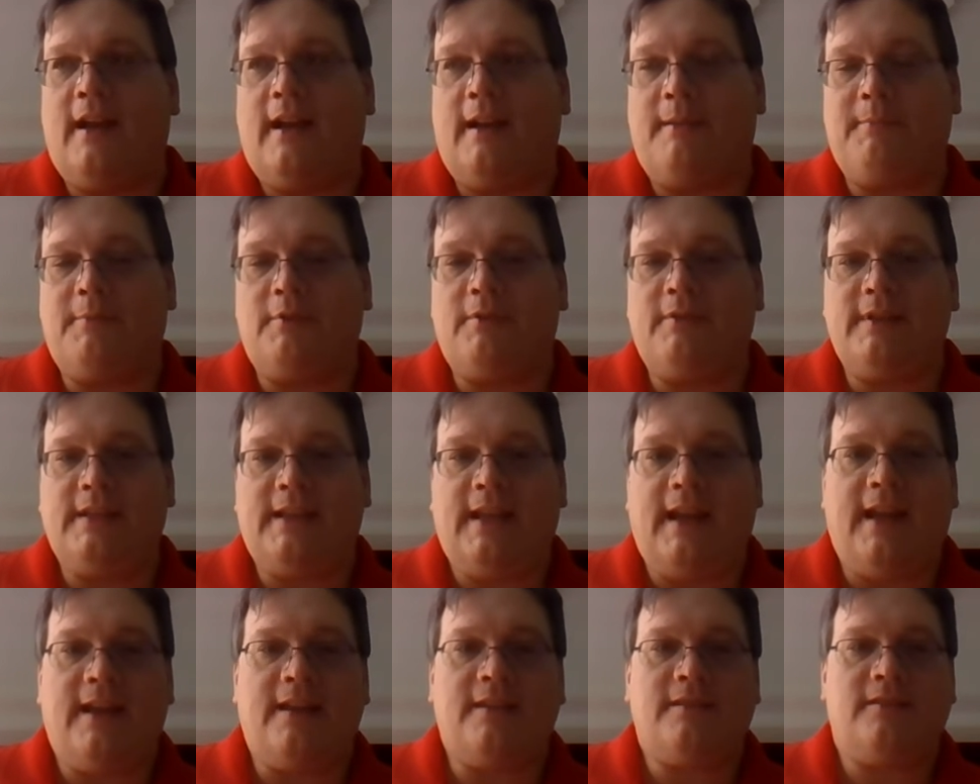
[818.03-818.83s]
I'm going
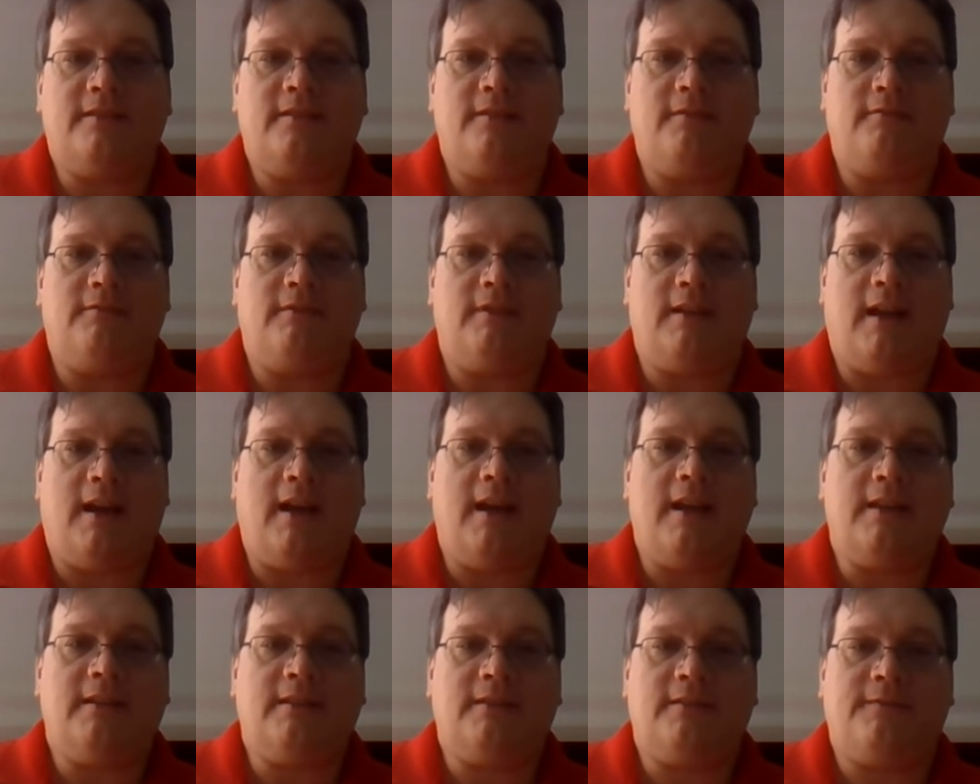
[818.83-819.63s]
to ask you
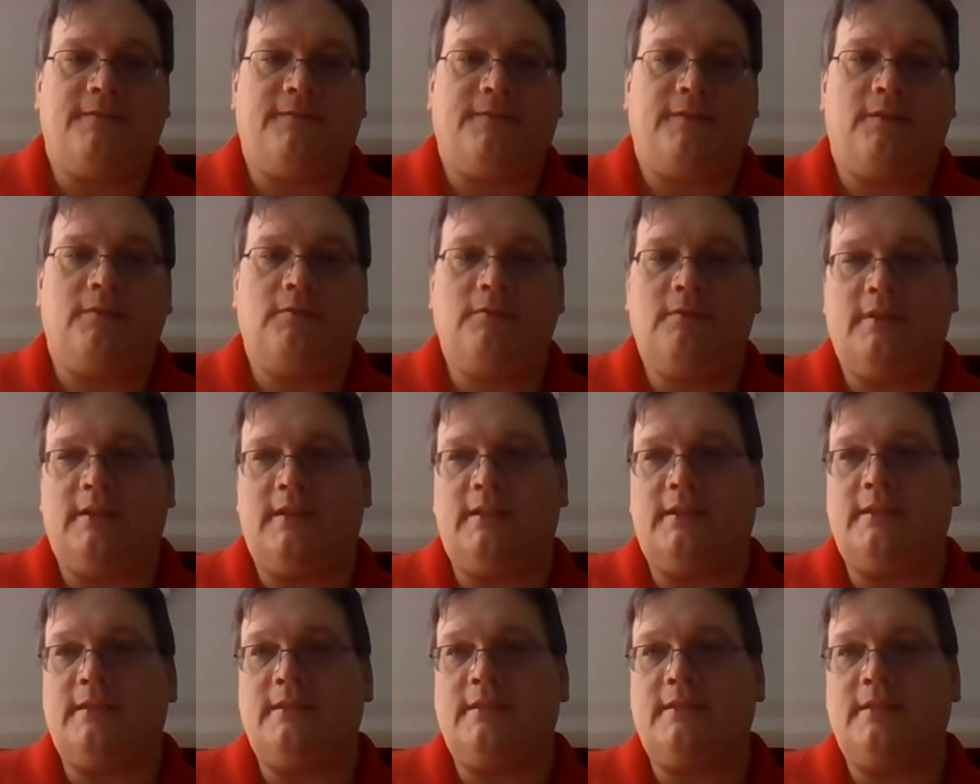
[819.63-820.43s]
not to
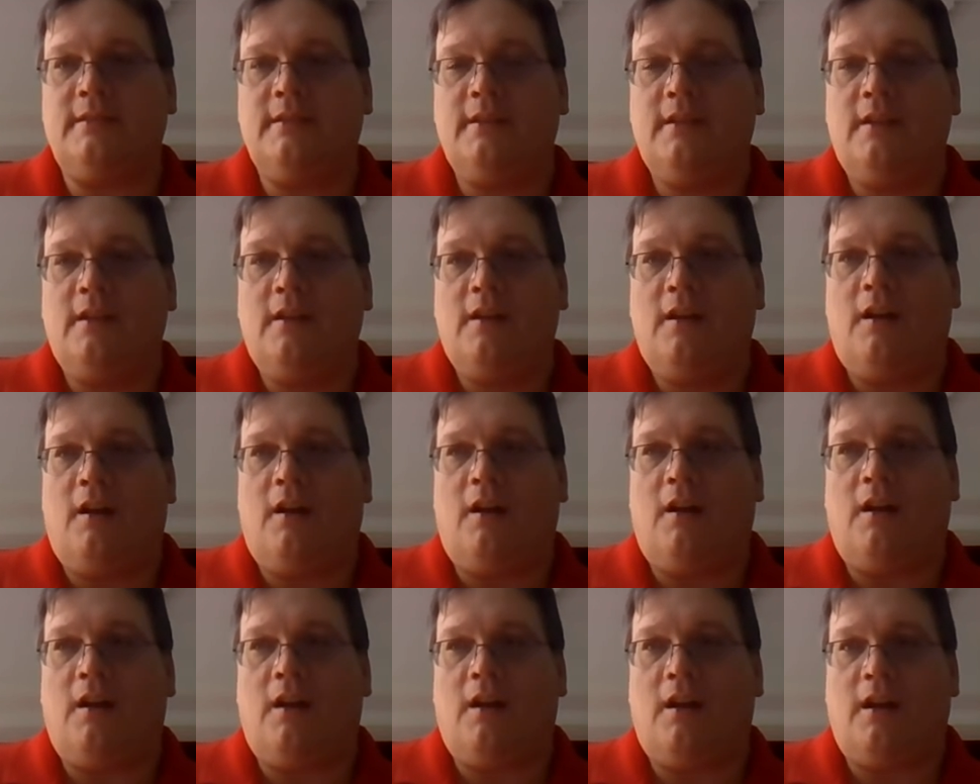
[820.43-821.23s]
focus
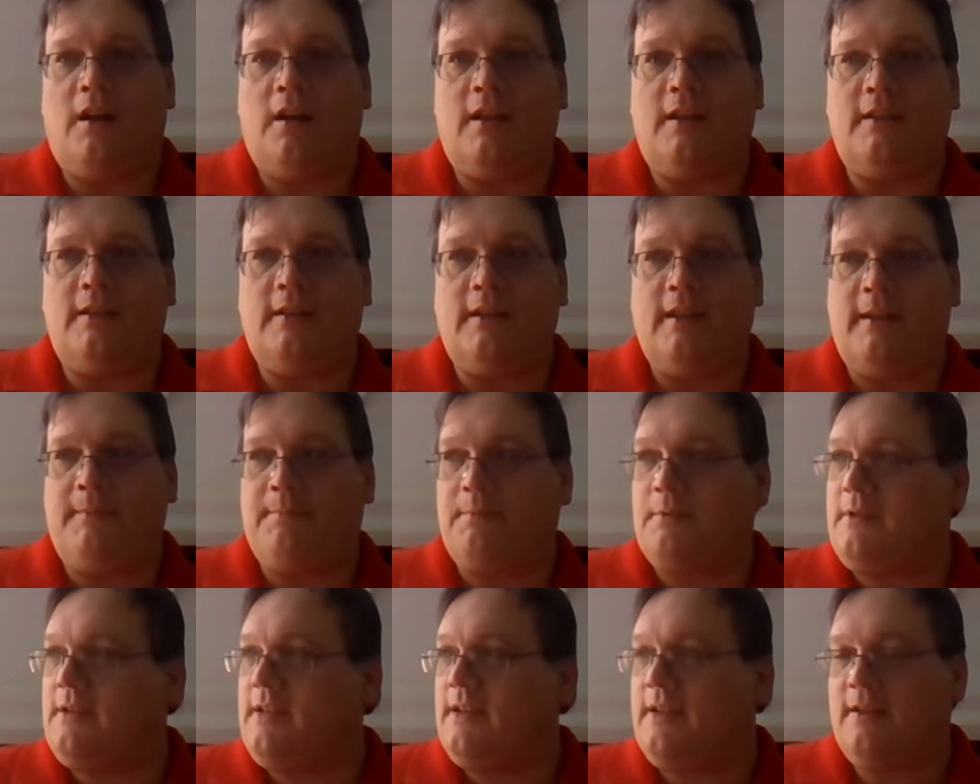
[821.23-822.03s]
on a
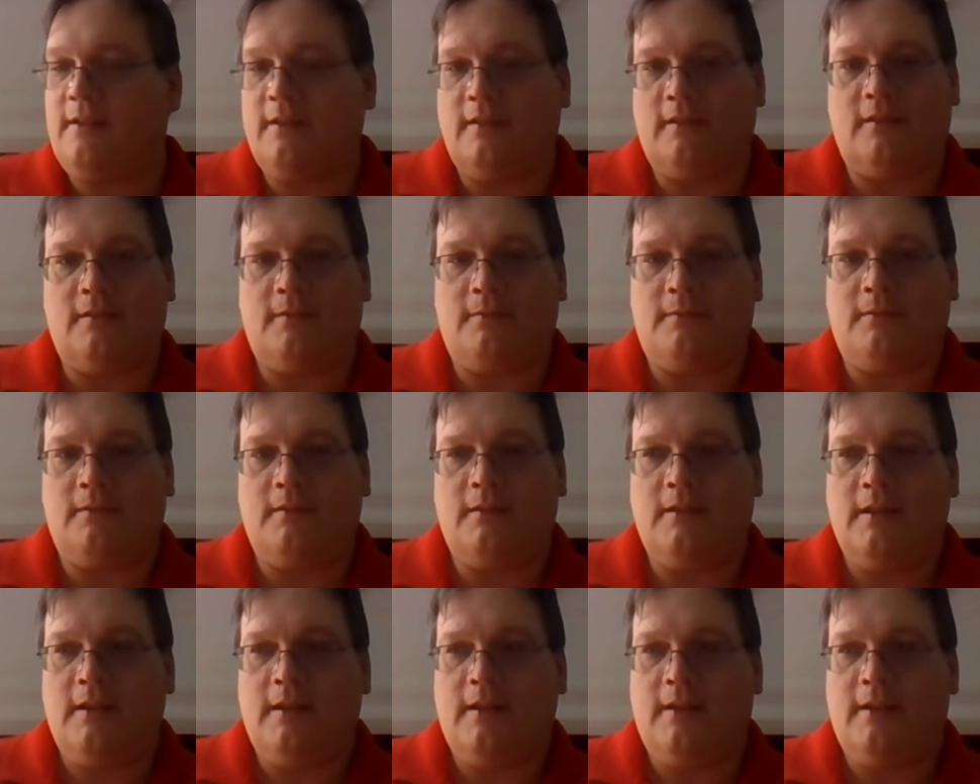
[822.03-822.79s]
particular